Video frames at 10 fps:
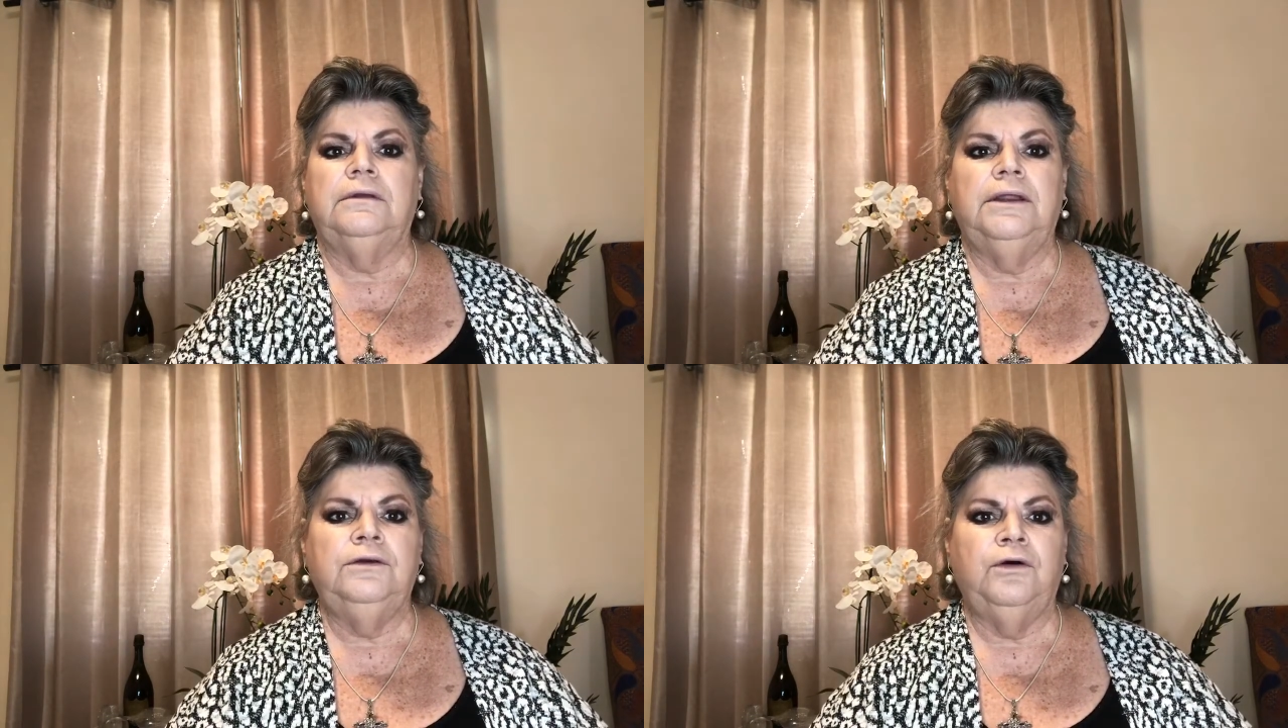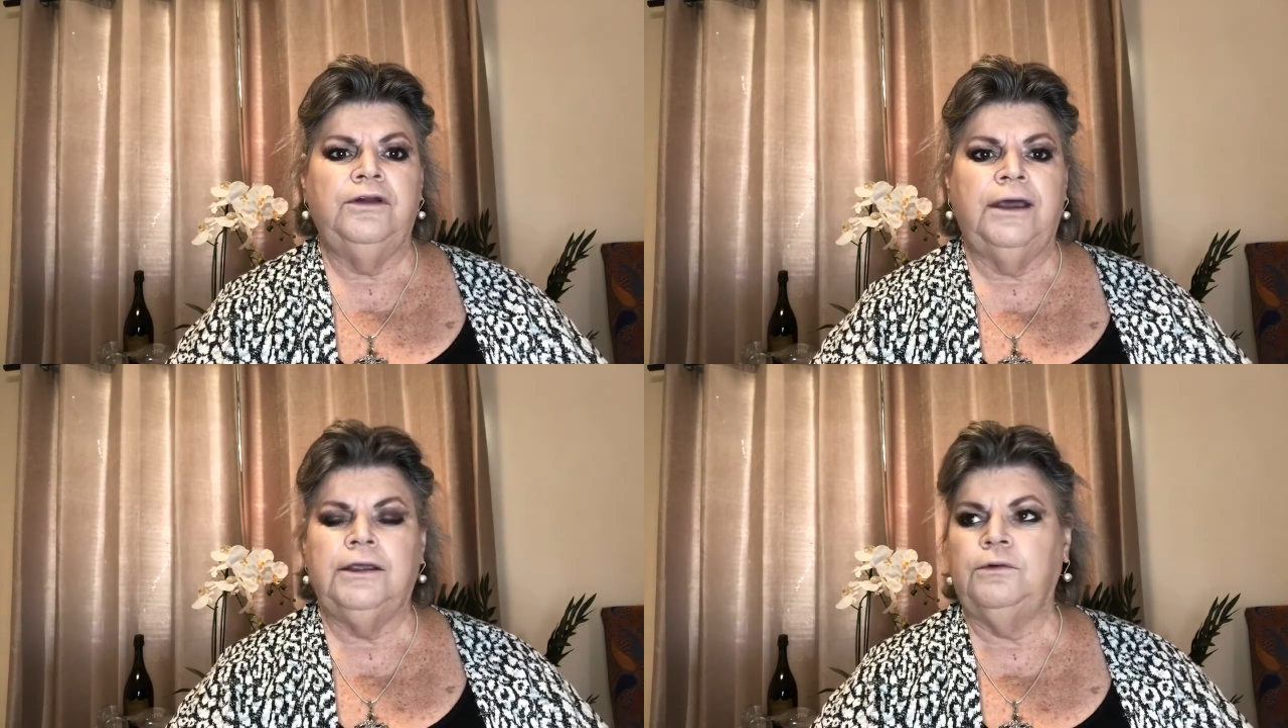and
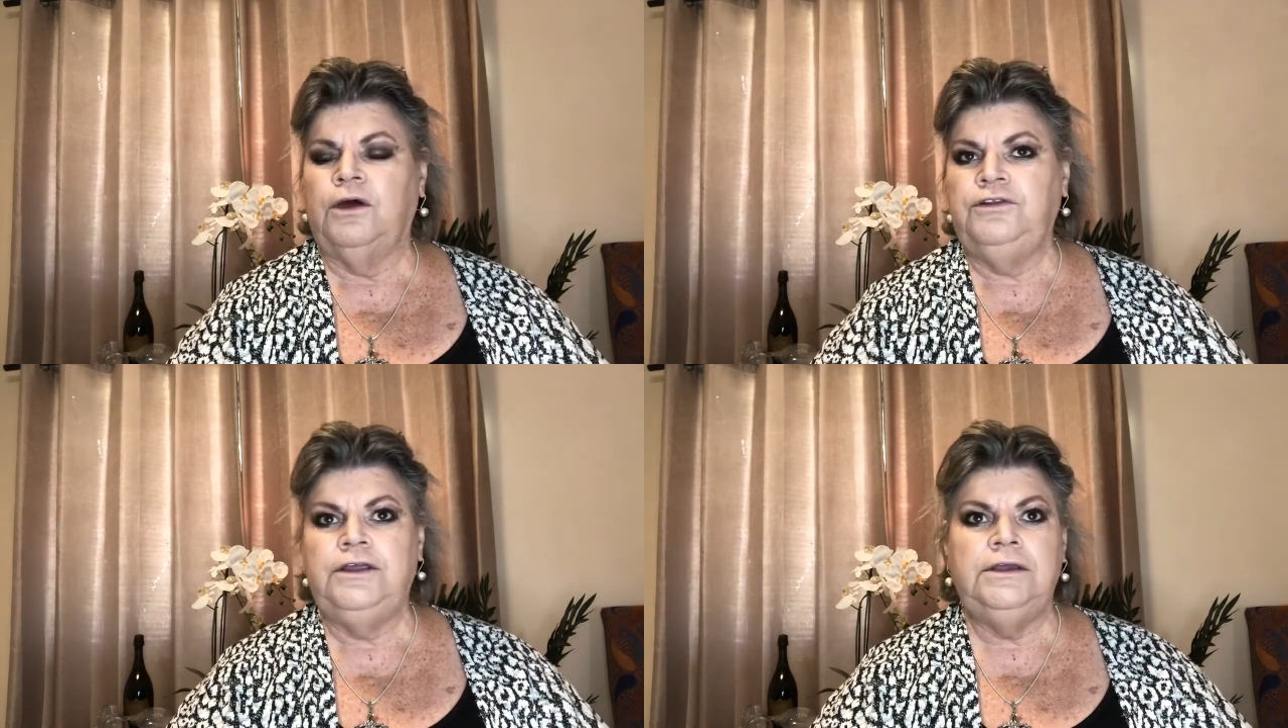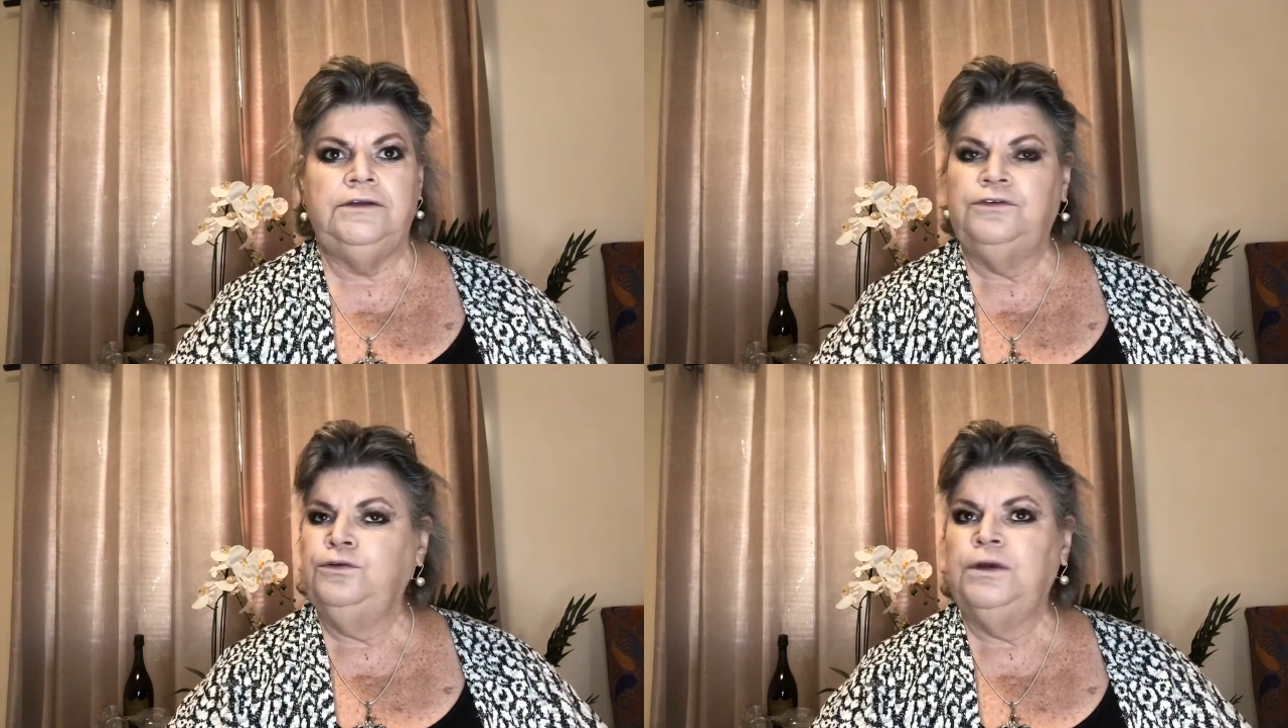not argue. I think
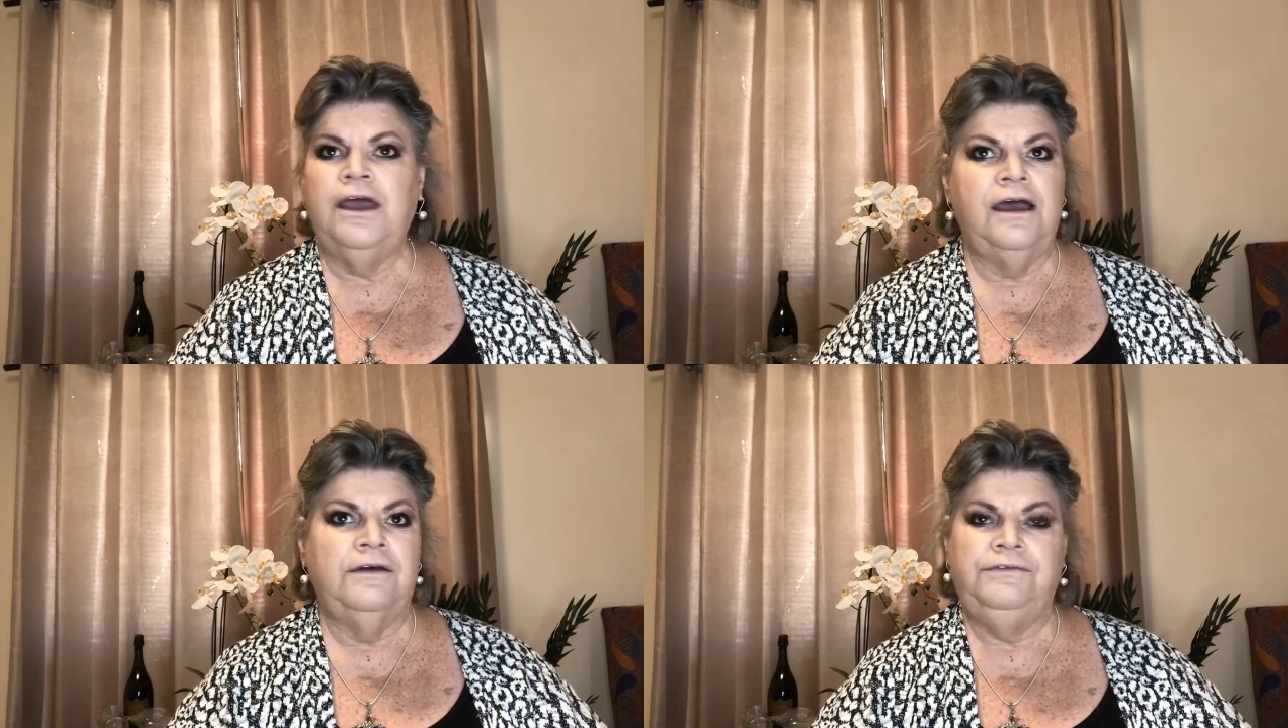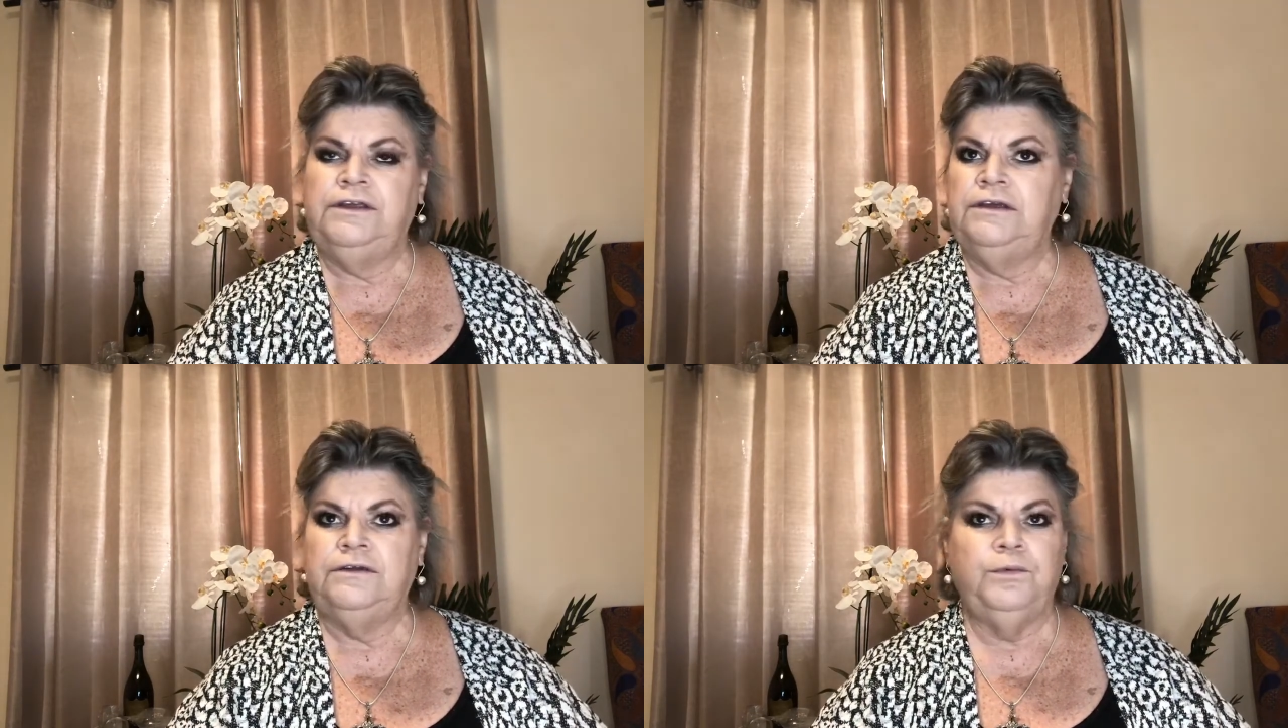in 2.5
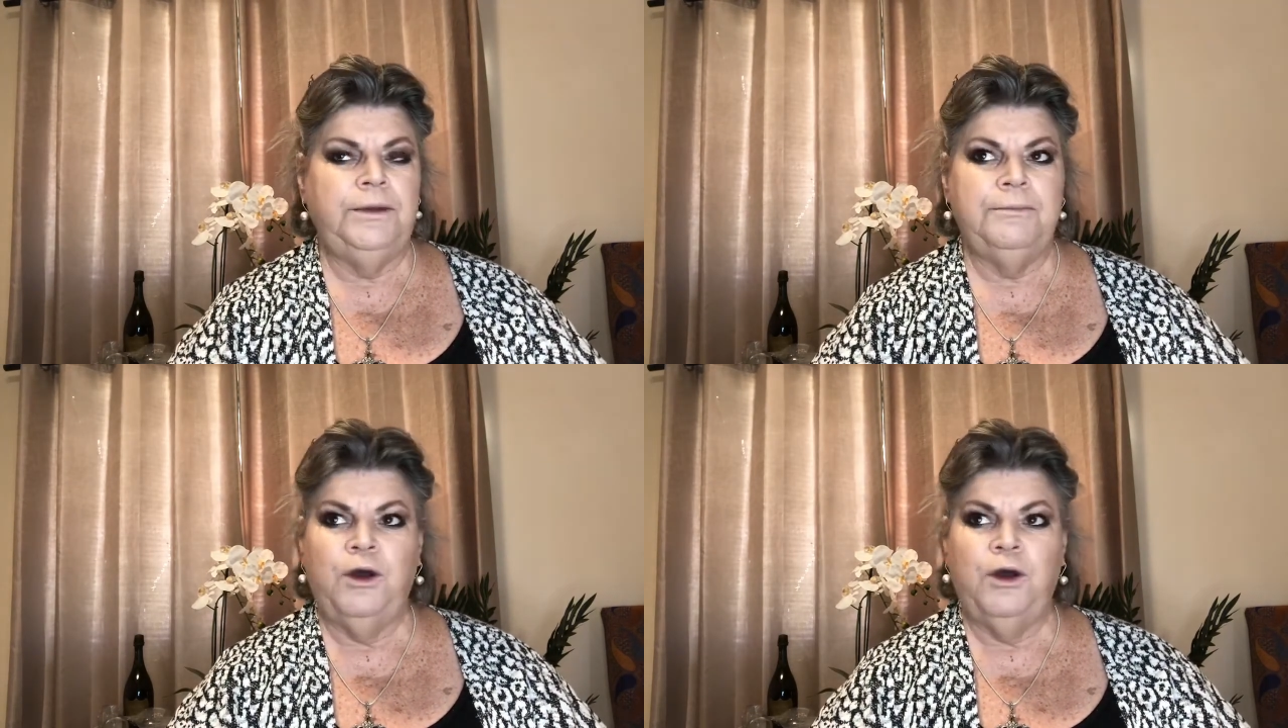years we